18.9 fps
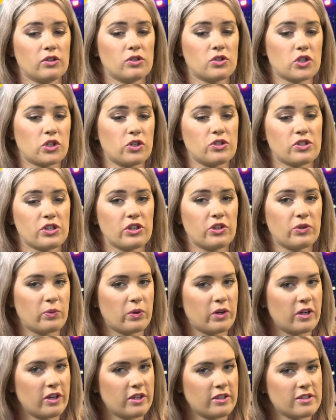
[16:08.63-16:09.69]
choosing your
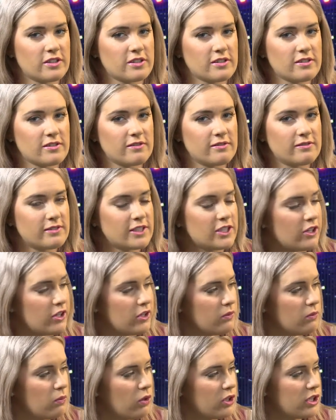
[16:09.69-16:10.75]
words,
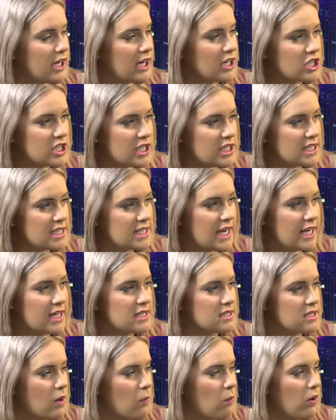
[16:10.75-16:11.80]
what you actually say to
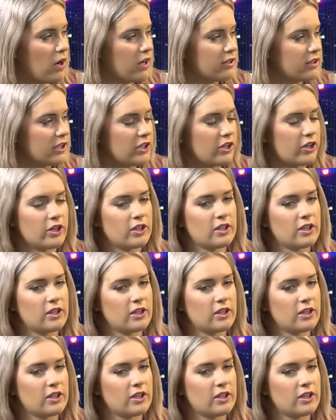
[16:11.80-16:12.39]
someone,